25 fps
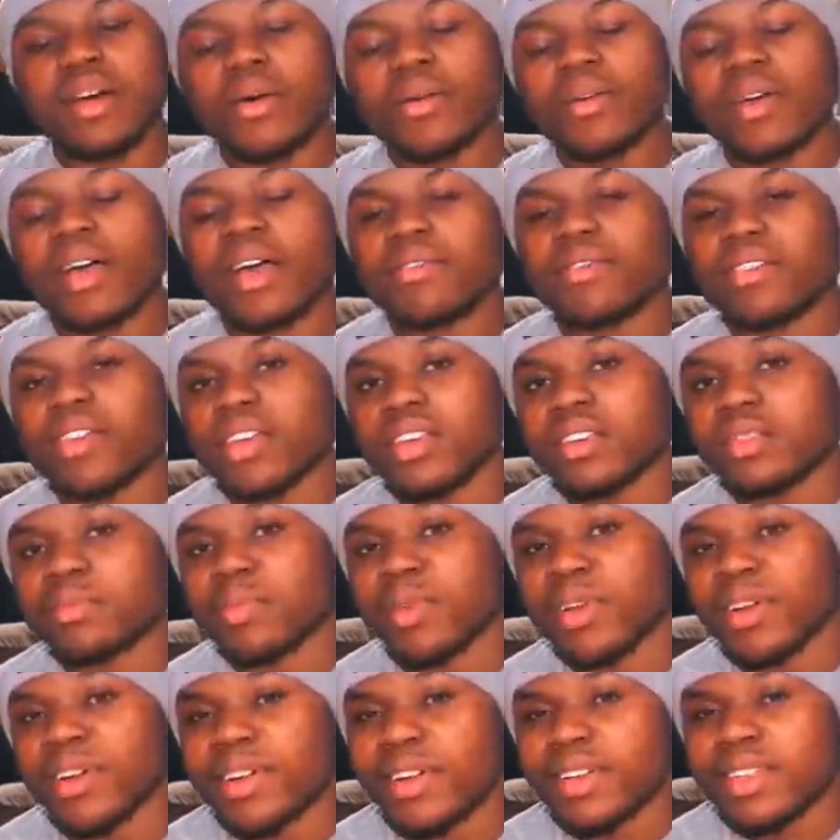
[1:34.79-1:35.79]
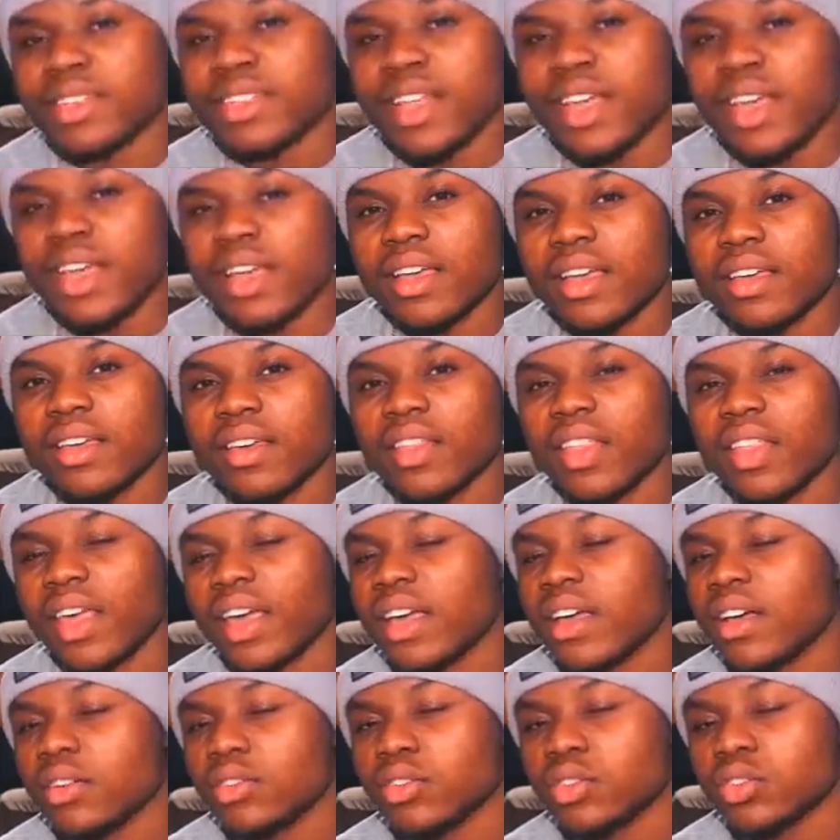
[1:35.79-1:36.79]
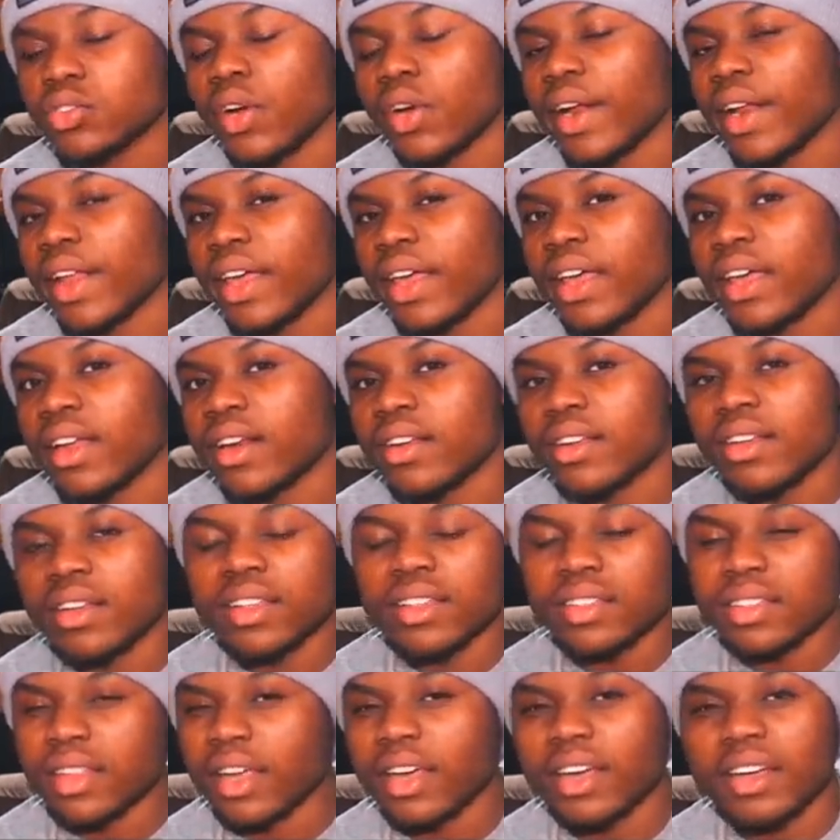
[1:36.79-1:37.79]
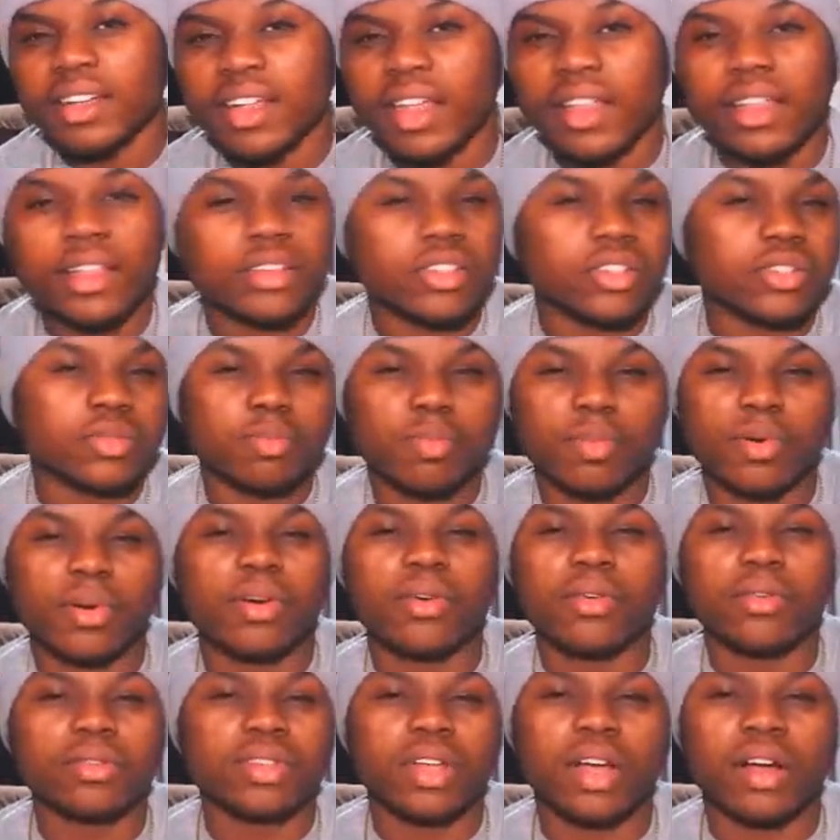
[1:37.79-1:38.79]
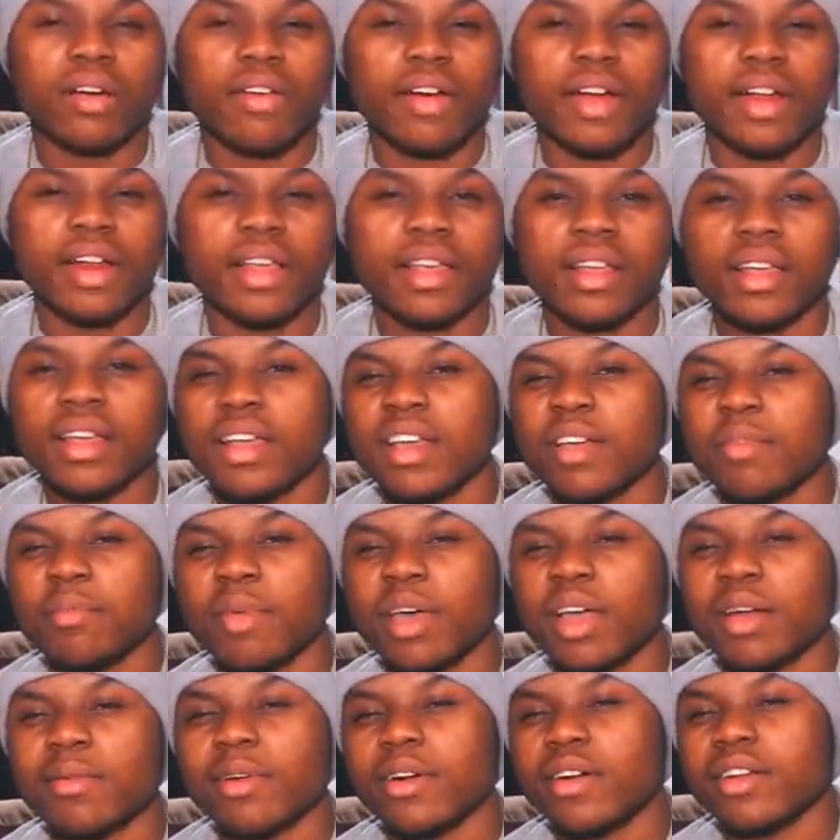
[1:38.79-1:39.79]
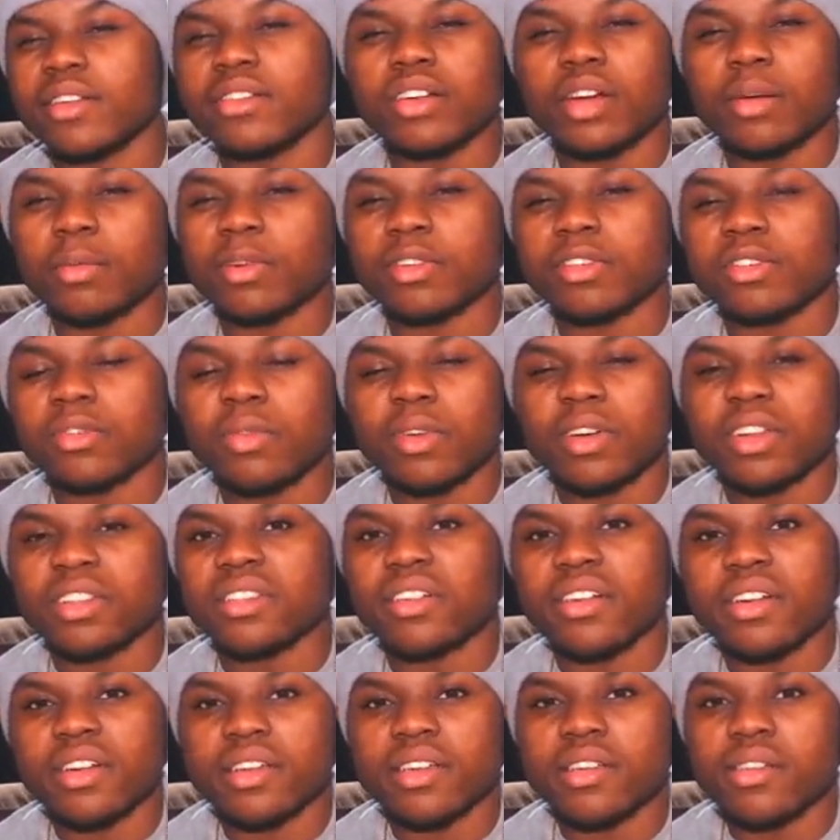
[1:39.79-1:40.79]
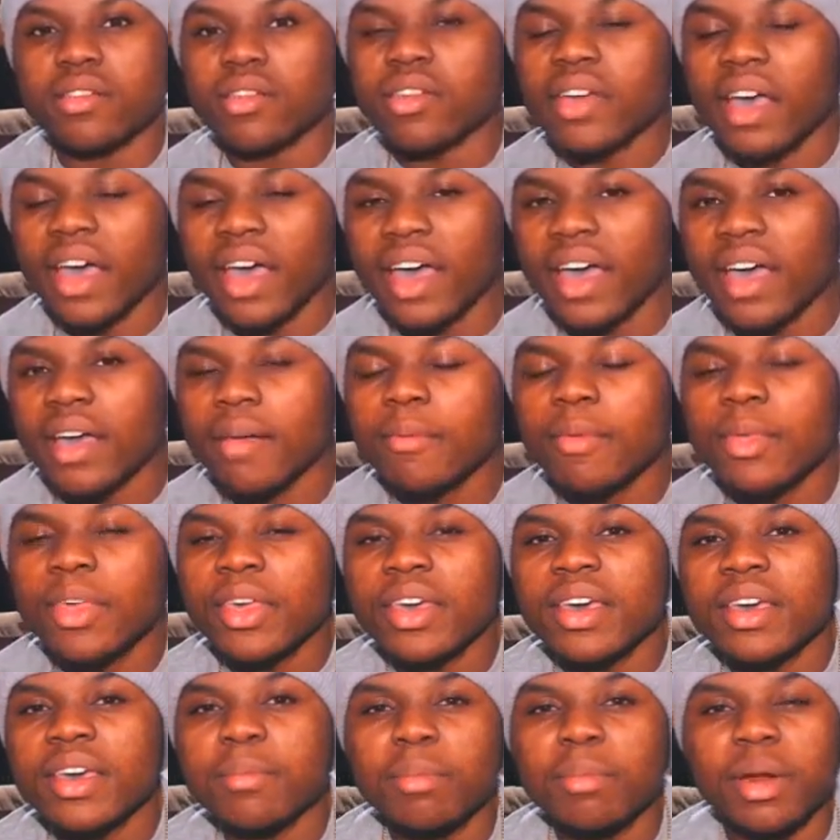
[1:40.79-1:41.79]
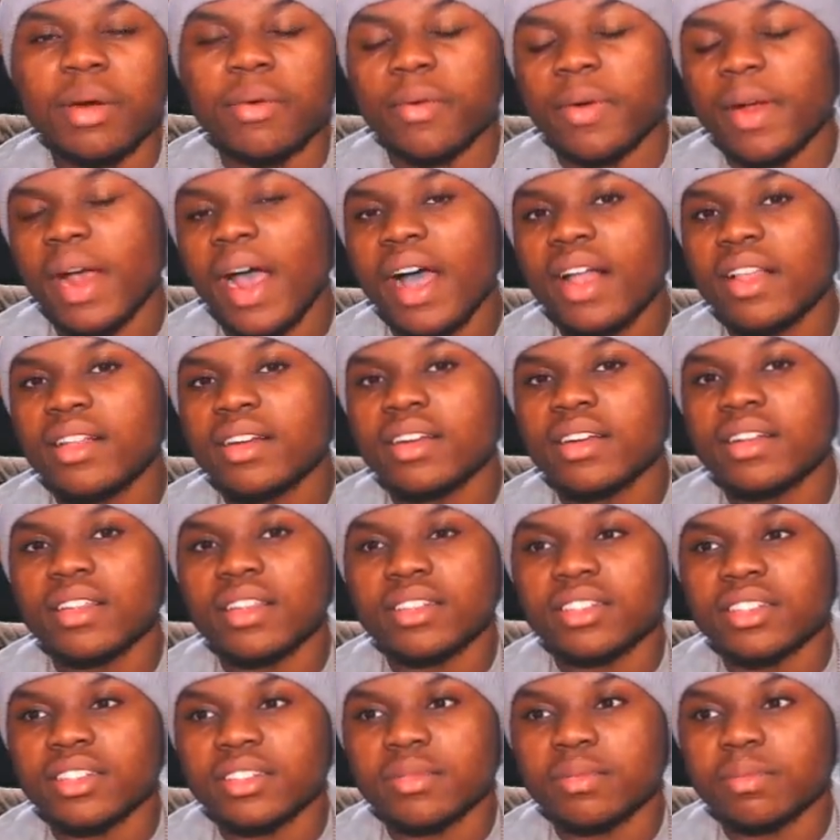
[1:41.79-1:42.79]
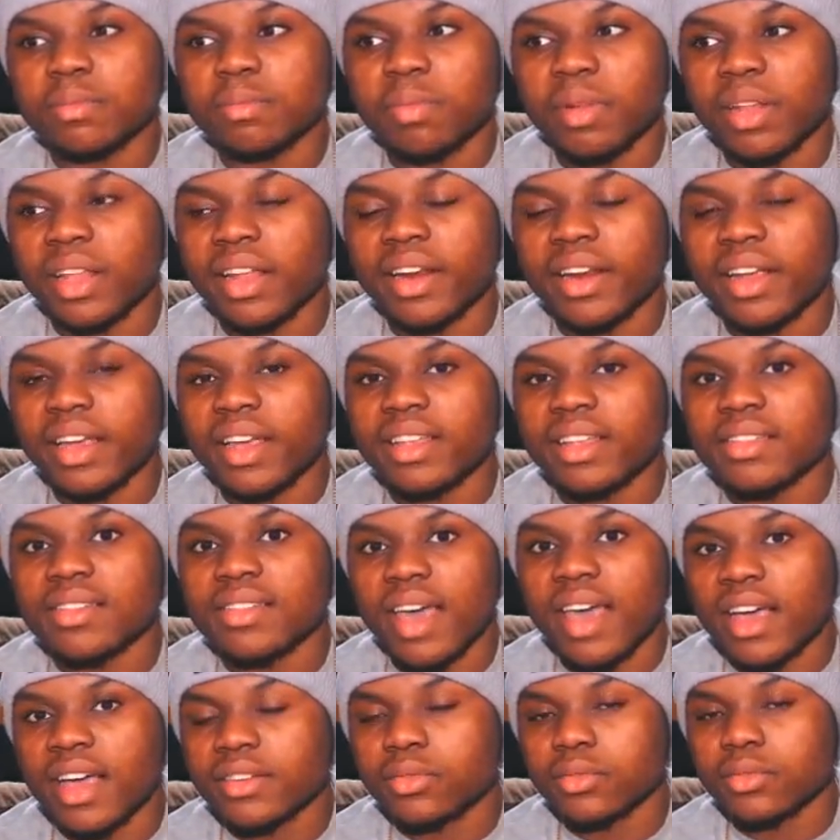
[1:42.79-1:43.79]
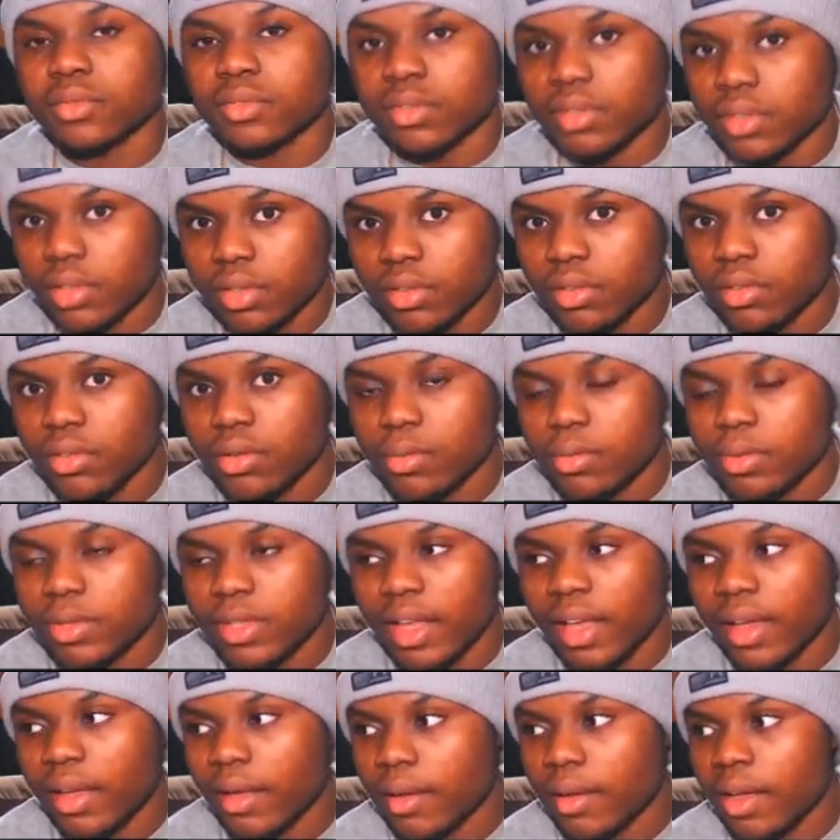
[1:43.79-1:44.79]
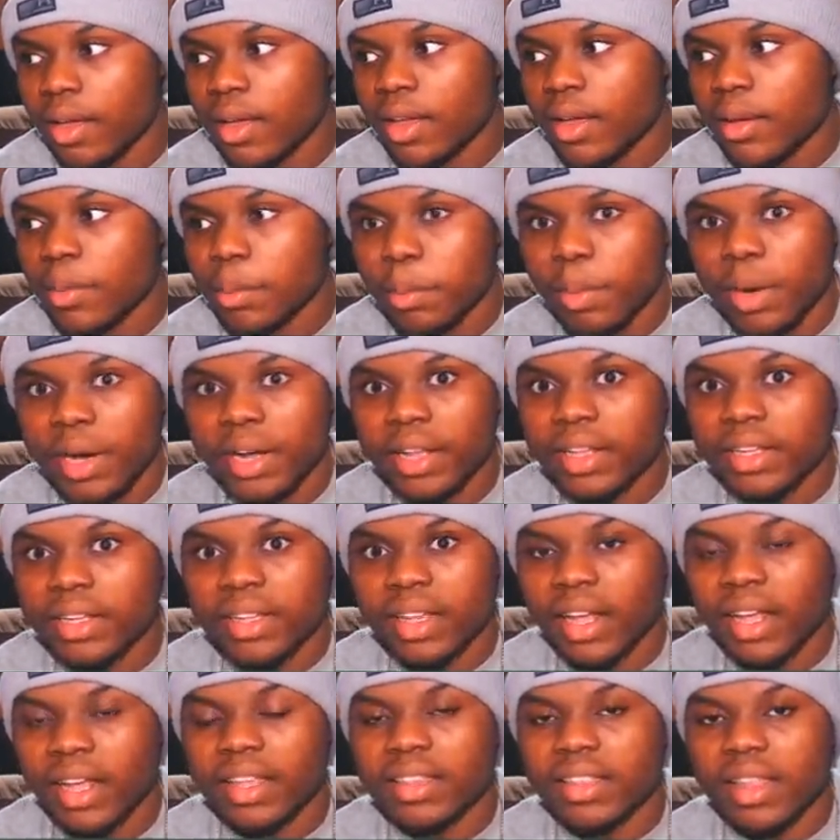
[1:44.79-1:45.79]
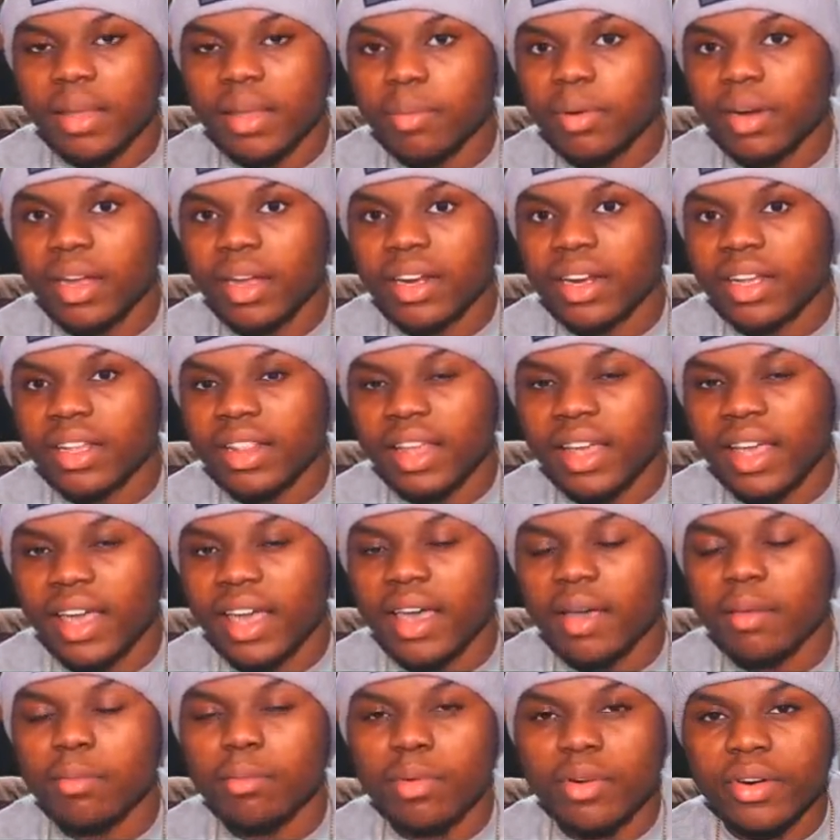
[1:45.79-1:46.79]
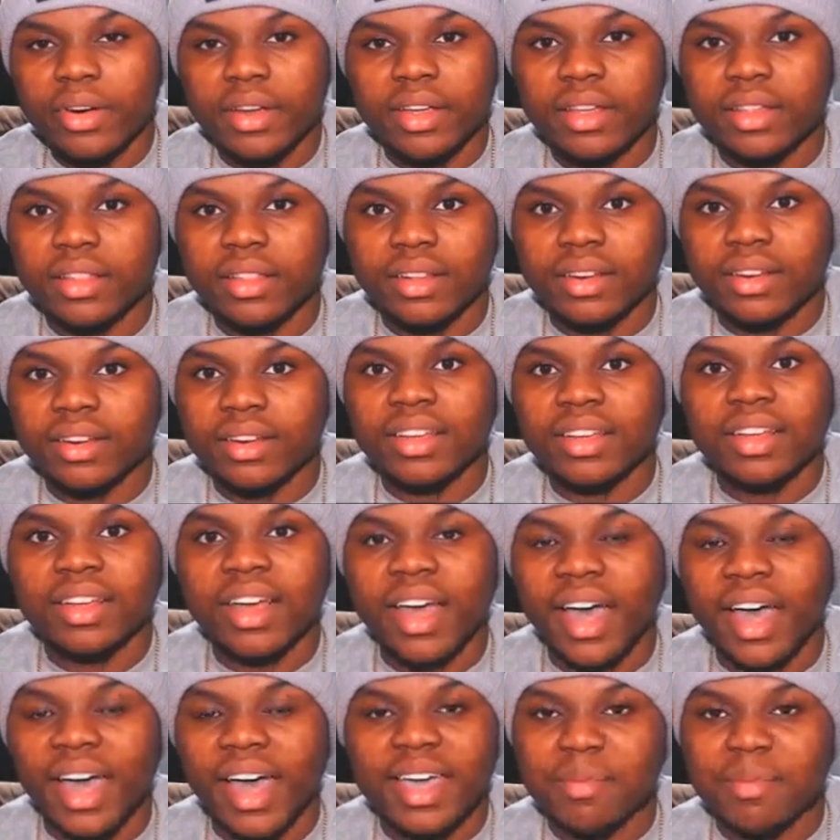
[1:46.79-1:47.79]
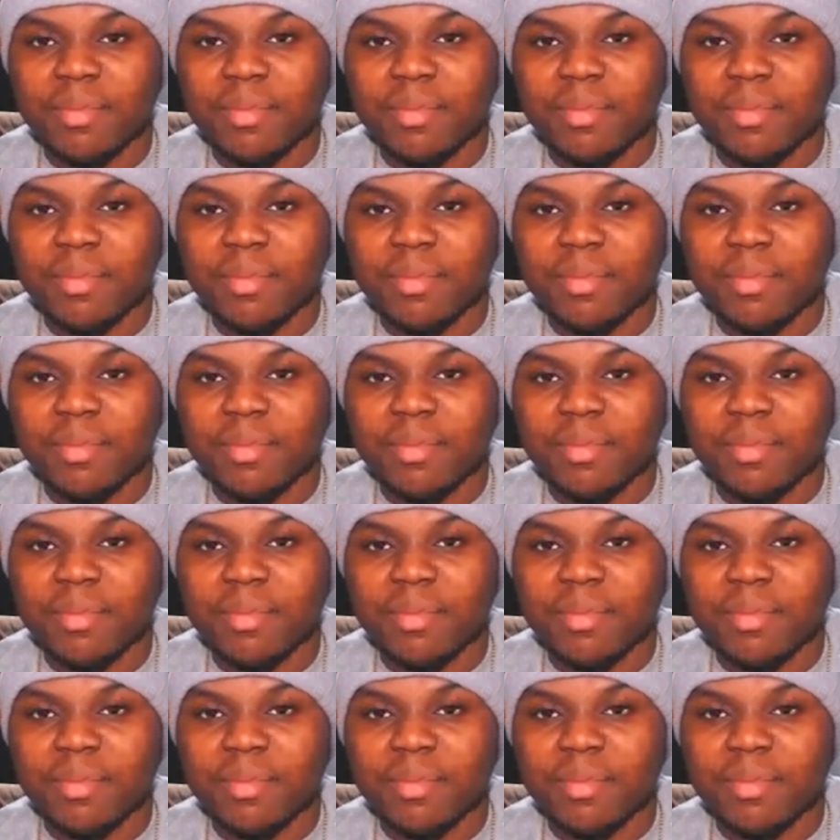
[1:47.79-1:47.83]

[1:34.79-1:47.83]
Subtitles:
have to experience that. They can go straight in thinking that they're just pros already. Man, I'm already dropping a 20-30 kill game. But in reality, they're just playing against actual noobs that barely, like, they play like they can't breathe and aim at